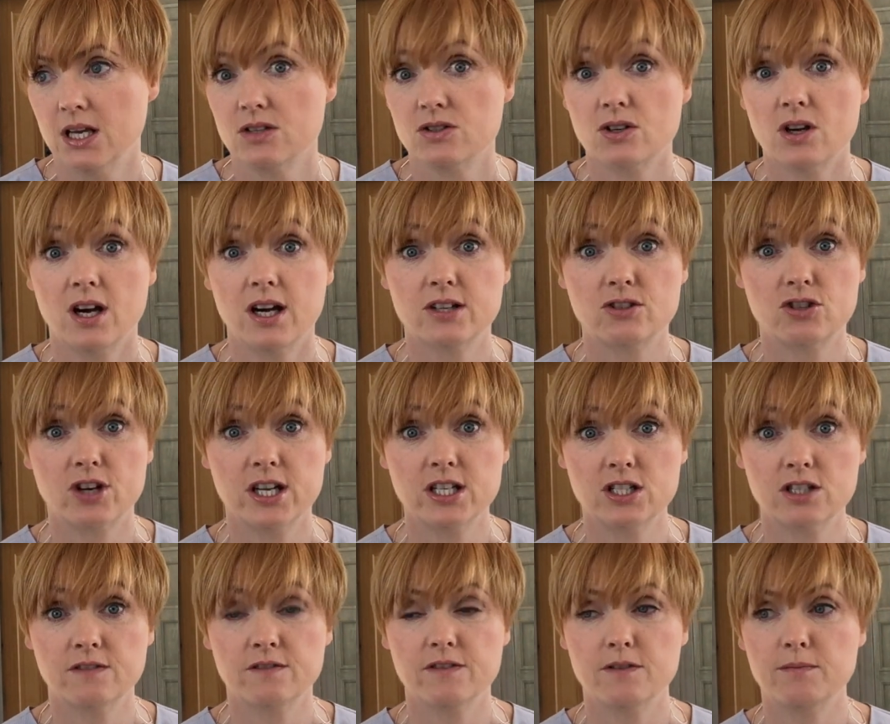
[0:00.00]
So
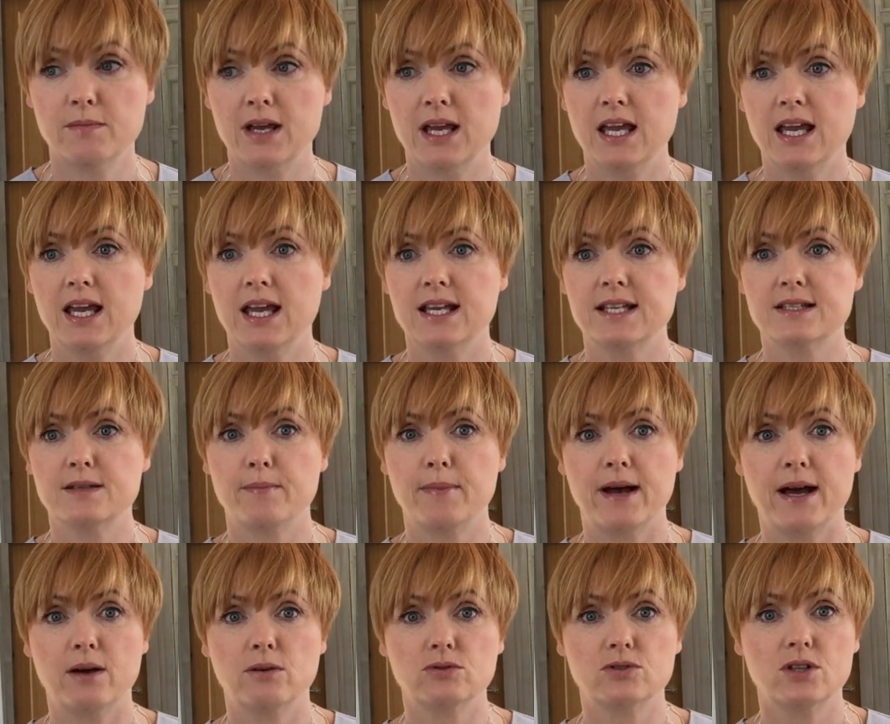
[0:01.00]
hydration for me is
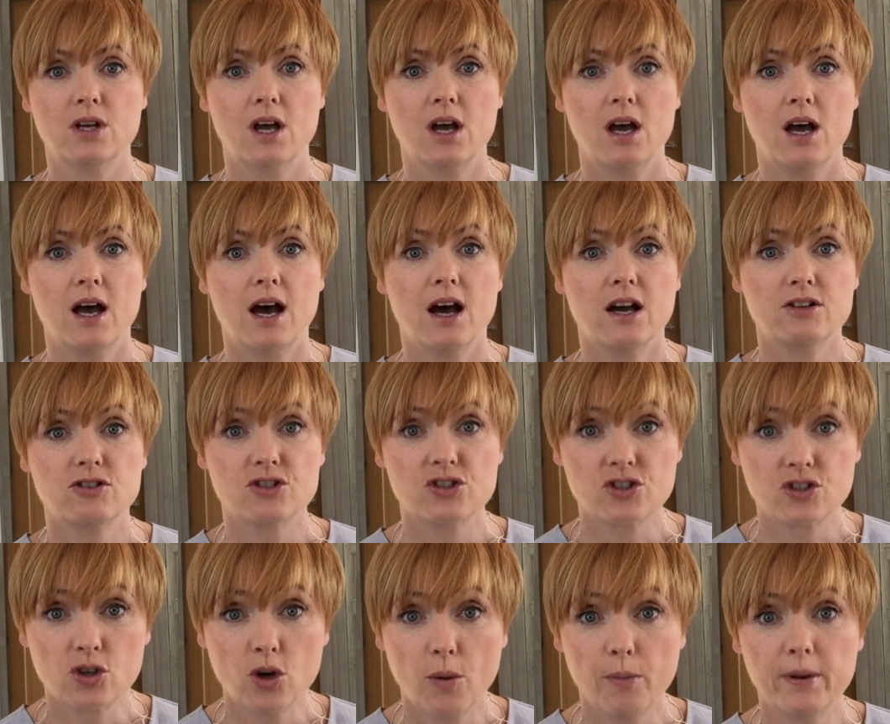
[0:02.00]
about
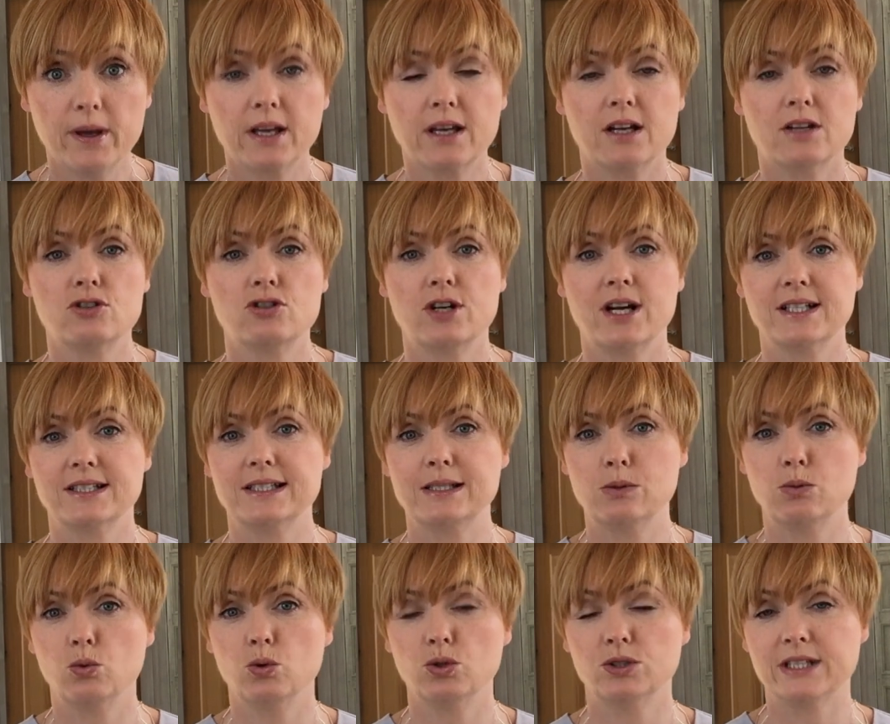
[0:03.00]
hygroscopic,
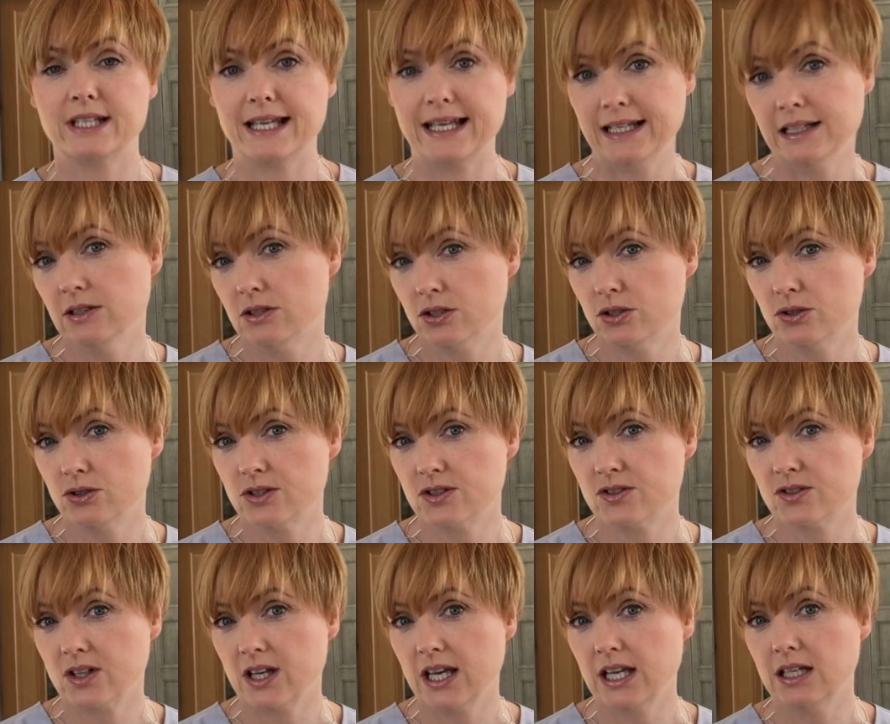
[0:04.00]
attracting water into the
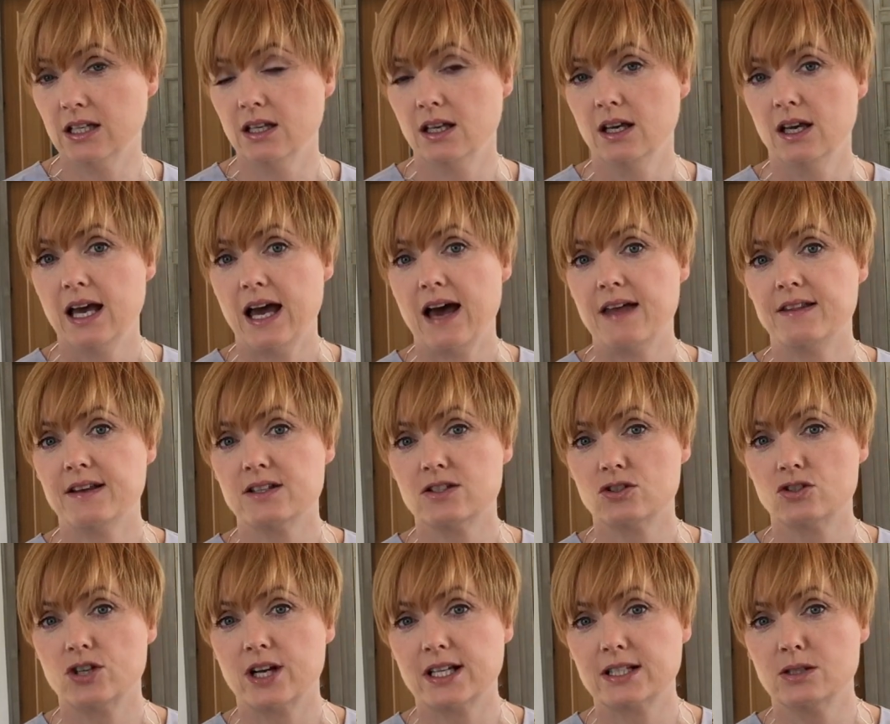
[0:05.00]
skin, and that's
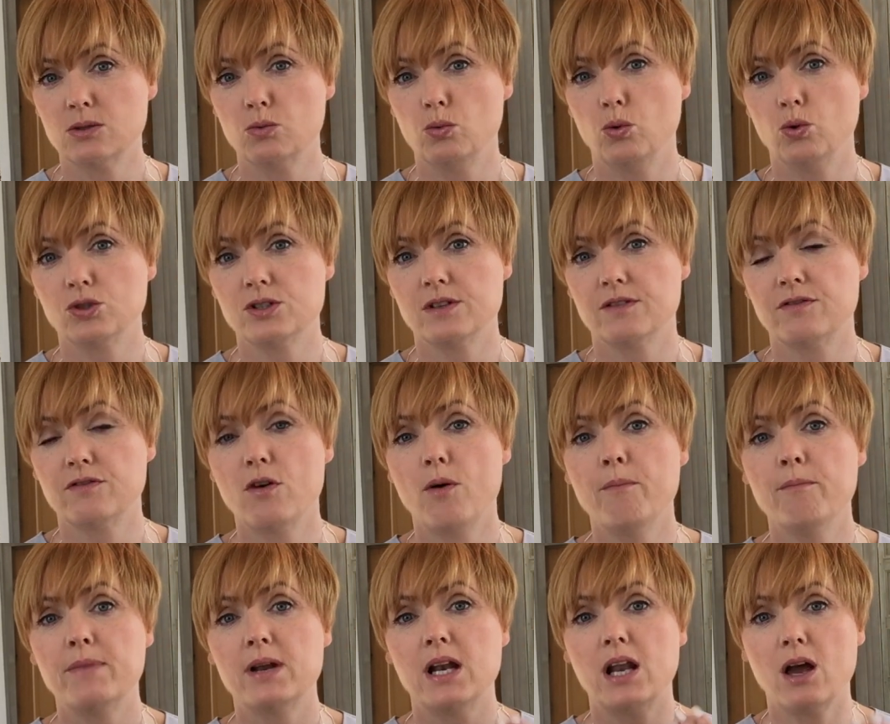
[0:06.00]
attracting water
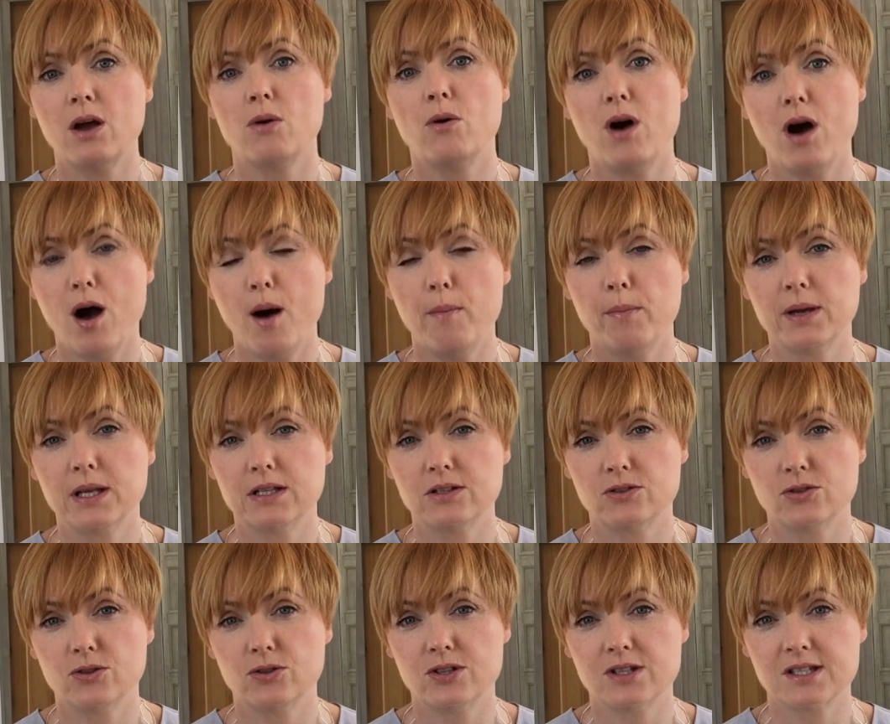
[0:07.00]
from below up
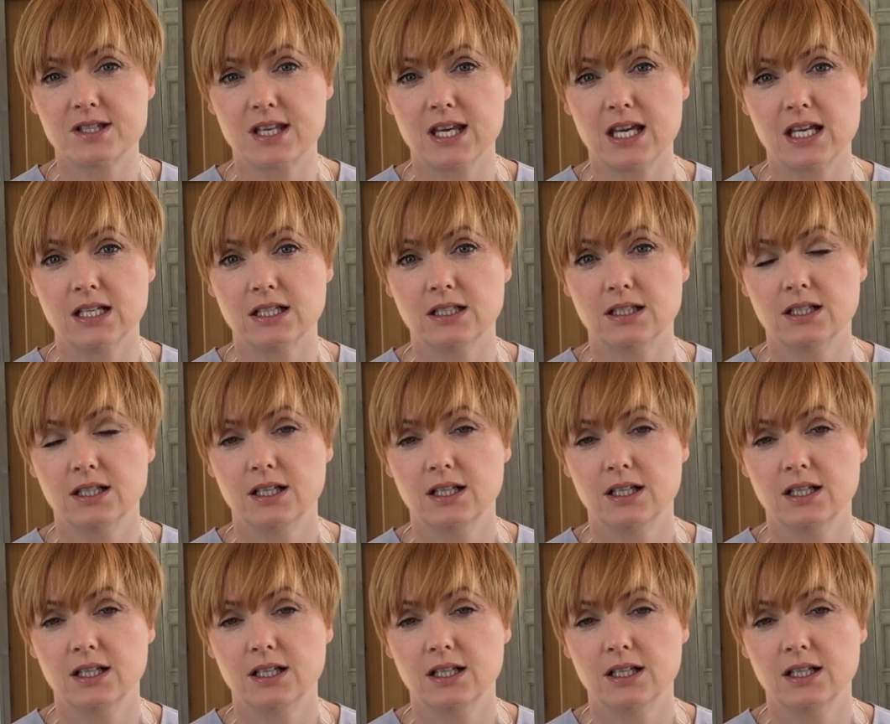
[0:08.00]
into the skin.